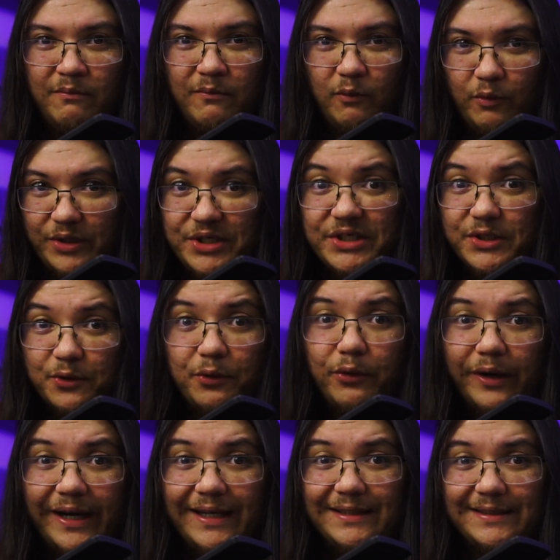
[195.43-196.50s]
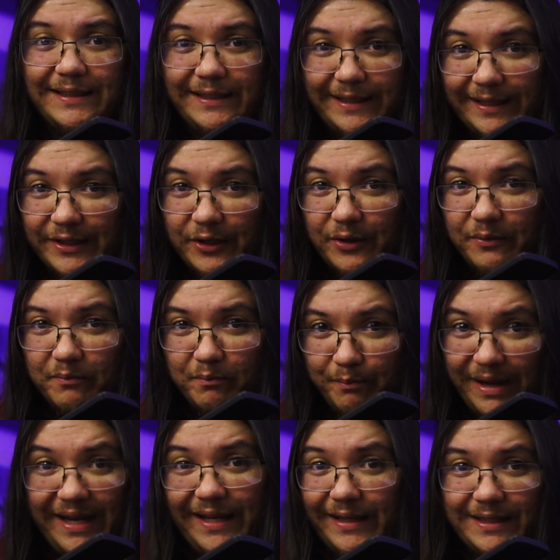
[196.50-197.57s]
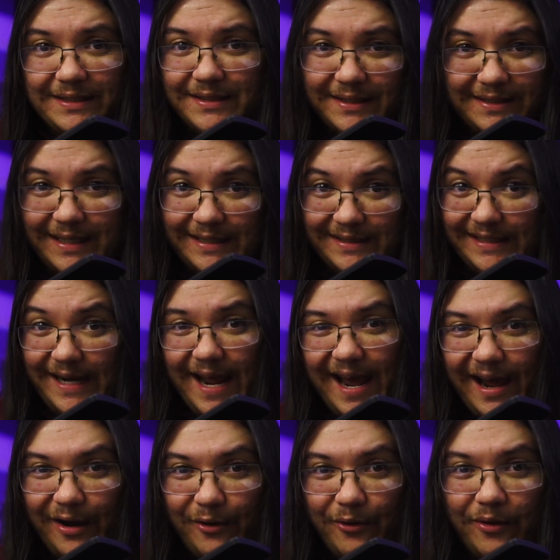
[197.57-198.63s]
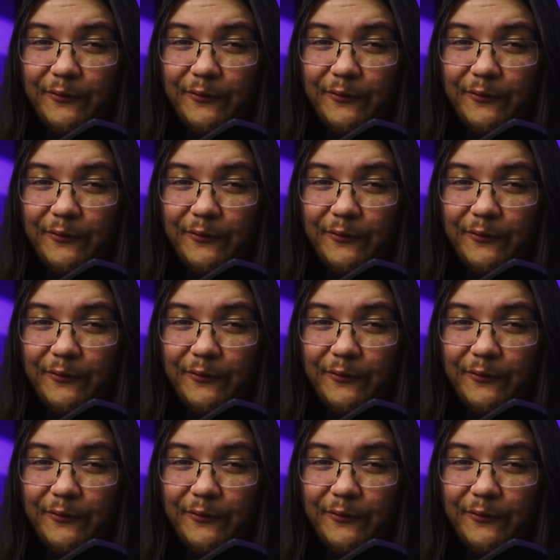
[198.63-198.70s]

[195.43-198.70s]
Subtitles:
which is crazy that they're making this success now.